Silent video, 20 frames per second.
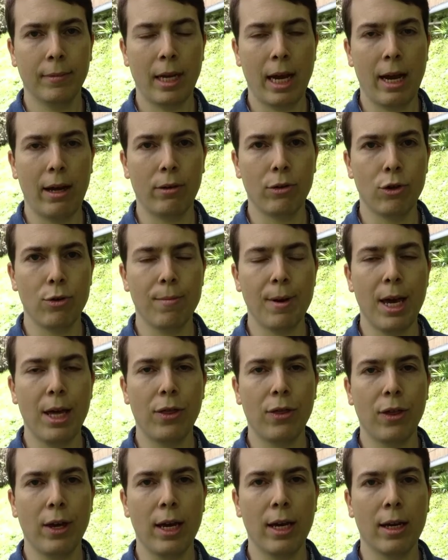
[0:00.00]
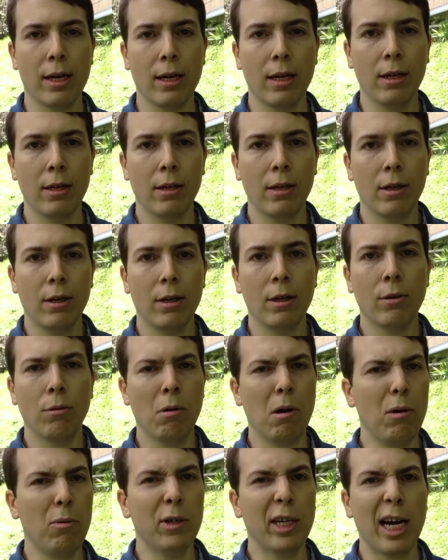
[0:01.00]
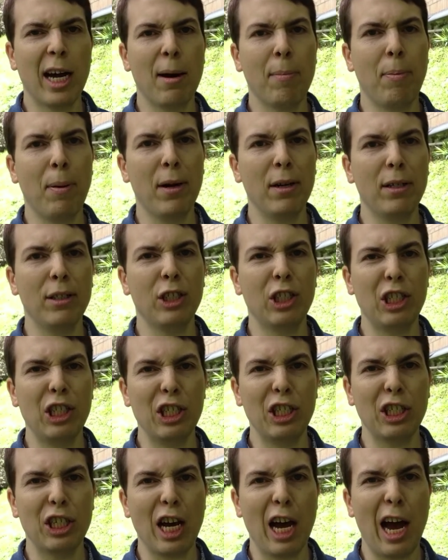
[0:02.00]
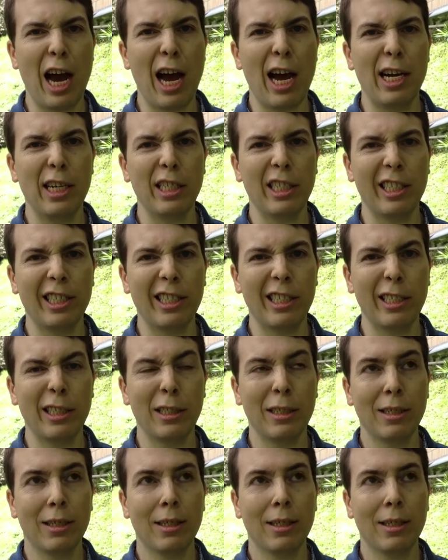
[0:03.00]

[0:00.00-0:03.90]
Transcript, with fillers: Now, you may think, well, we gotta punish these guys.